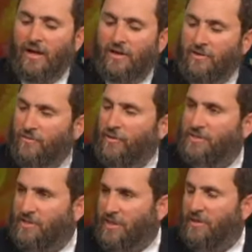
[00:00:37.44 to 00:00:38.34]

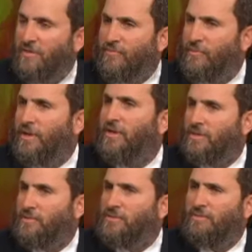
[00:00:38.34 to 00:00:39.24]
Conversely,
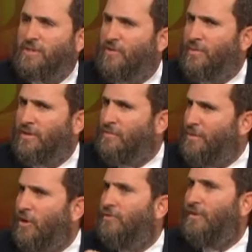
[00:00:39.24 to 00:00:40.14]
forbiddenness. When something's forbidden, a
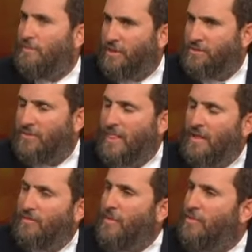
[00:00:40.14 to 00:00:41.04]
bit off
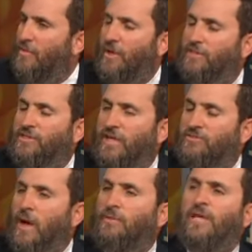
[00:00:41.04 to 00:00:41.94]
limits. Remember the way
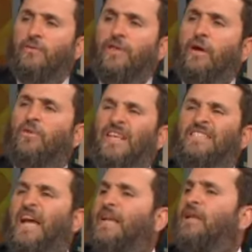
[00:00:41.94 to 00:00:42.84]
Steve Jobs, he will not
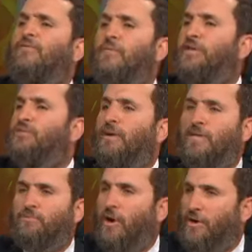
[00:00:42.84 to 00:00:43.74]
release any information
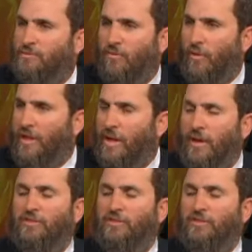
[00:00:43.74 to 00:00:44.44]
about his products before they come out.